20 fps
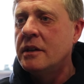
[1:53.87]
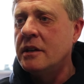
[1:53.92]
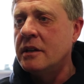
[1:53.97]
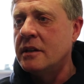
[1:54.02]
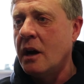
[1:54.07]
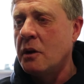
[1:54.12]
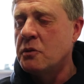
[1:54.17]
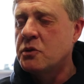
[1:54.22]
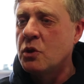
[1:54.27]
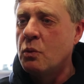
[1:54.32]

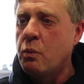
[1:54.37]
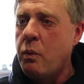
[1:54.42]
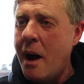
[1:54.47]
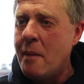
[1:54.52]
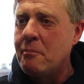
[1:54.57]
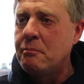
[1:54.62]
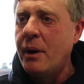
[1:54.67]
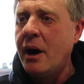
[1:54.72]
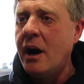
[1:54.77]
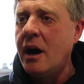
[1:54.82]
to
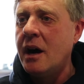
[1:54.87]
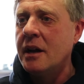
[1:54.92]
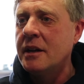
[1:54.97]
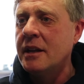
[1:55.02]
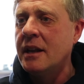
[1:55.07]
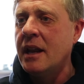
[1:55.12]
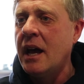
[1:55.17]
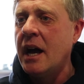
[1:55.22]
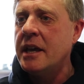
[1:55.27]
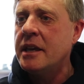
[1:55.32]
one part of
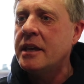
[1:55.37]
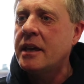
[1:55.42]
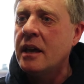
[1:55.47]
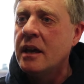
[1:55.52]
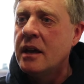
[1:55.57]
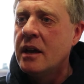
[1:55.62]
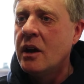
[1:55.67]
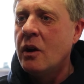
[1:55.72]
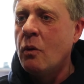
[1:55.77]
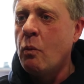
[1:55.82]
the lake,